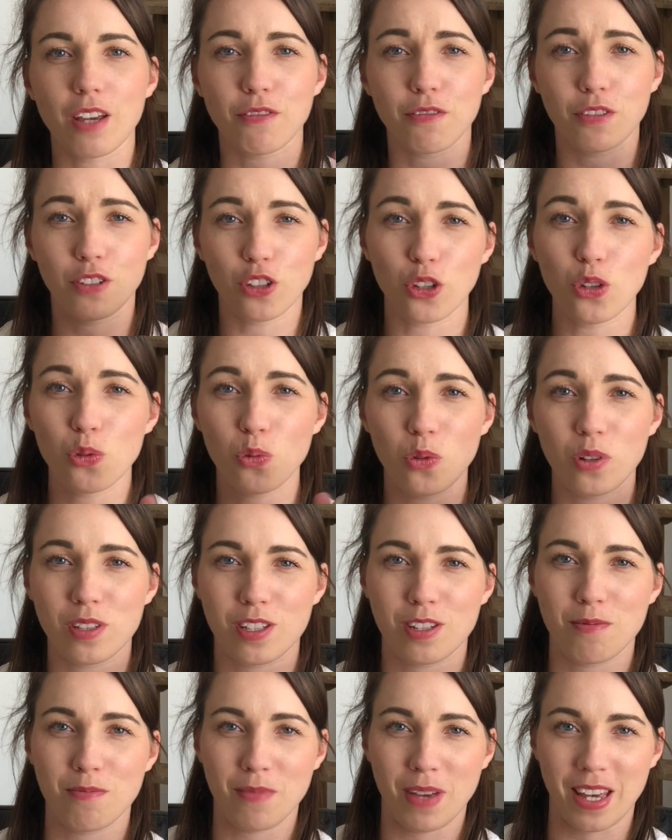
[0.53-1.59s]
you want
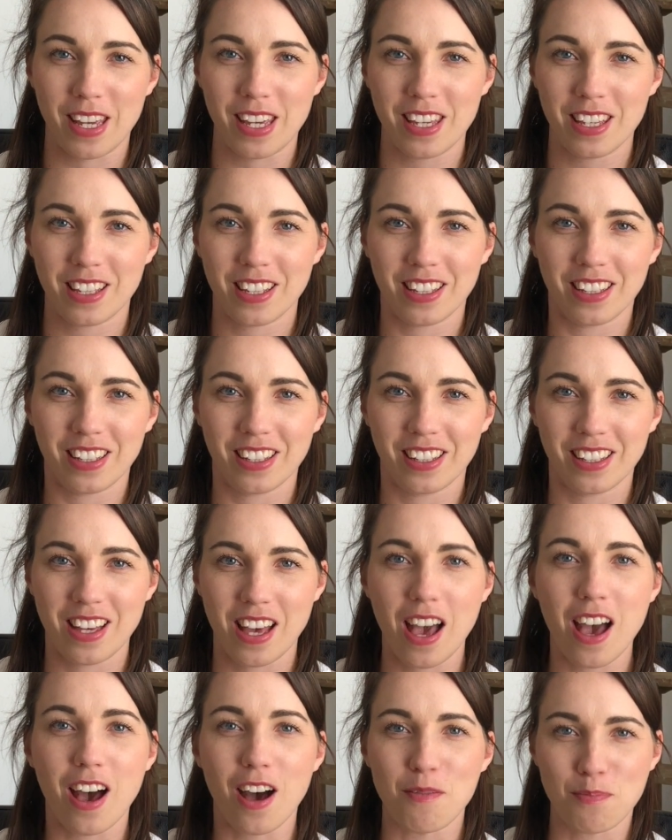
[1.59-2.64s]
to make
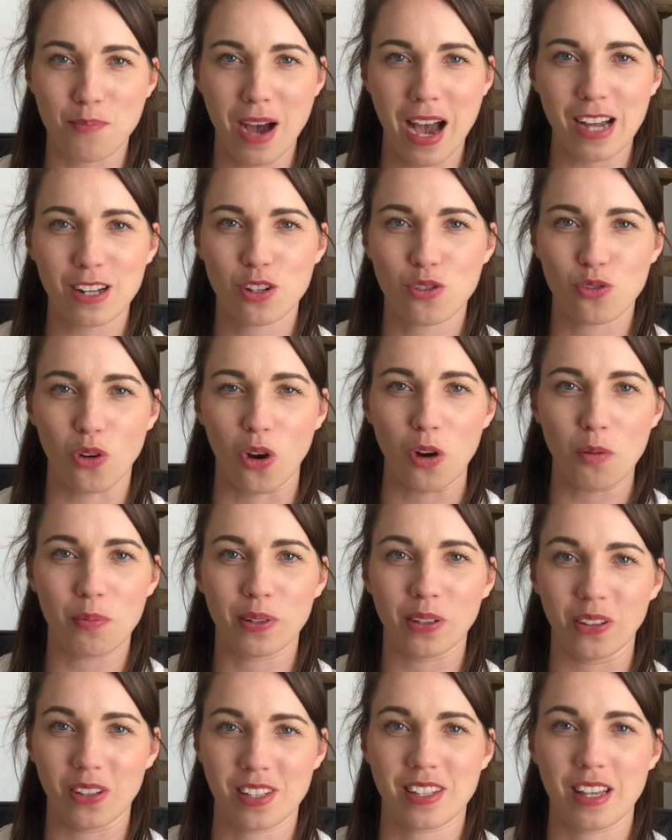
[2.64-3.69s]
a backdrop
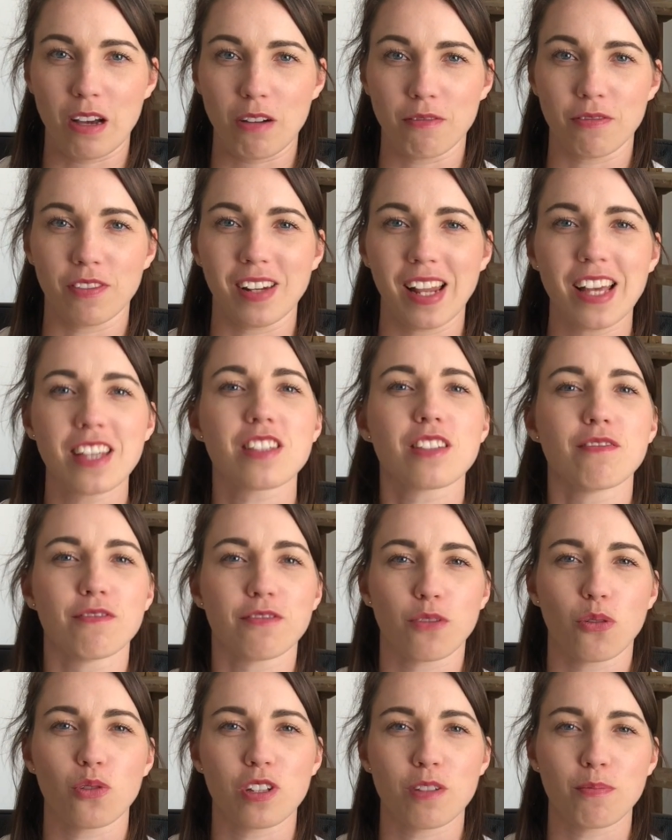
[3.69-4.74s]
yourself for less than
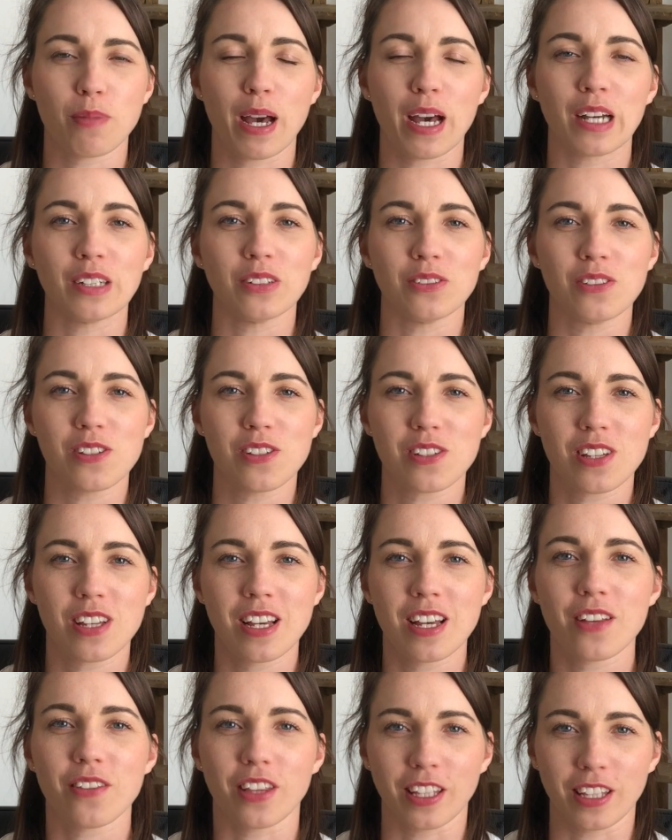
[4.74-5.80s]
£40,
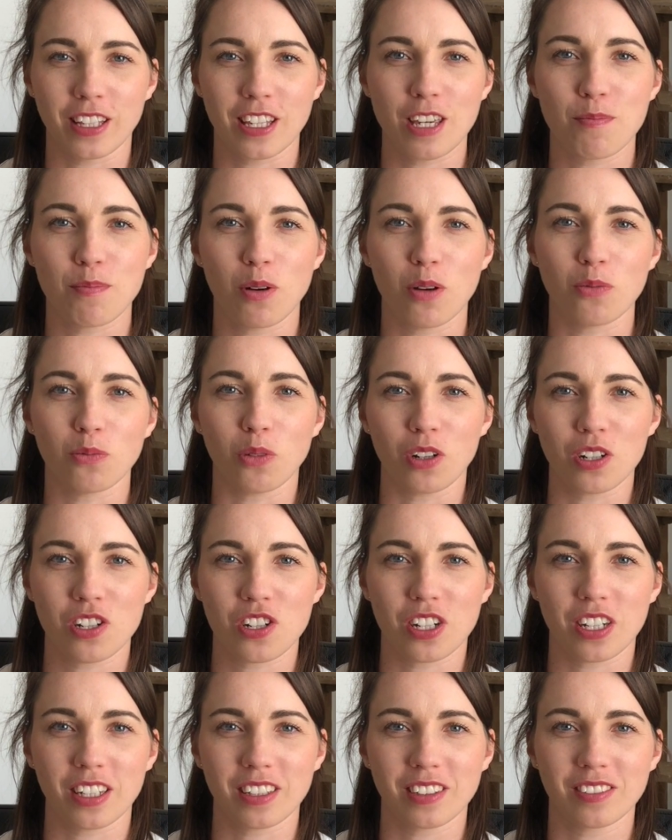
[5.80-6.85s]
then keep on
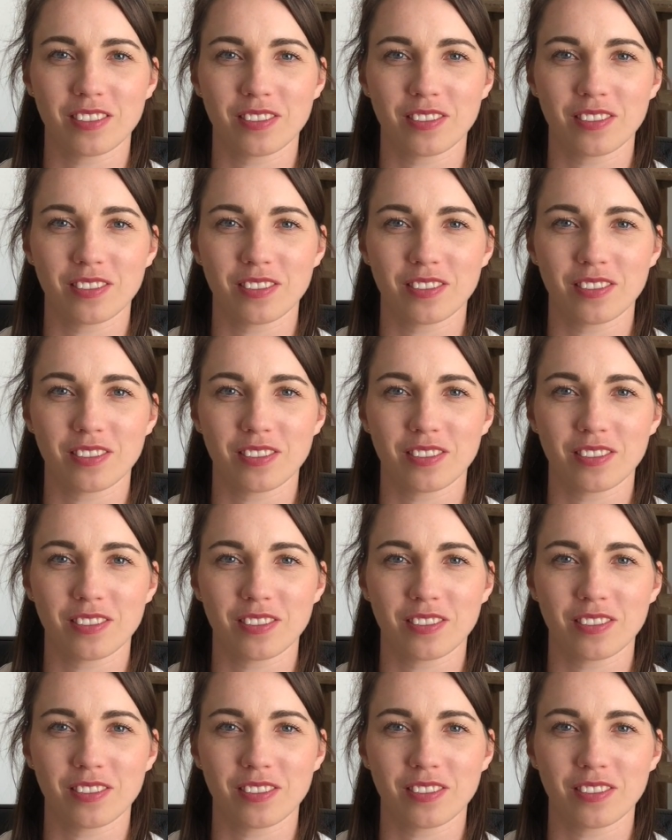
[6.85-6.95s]
watching.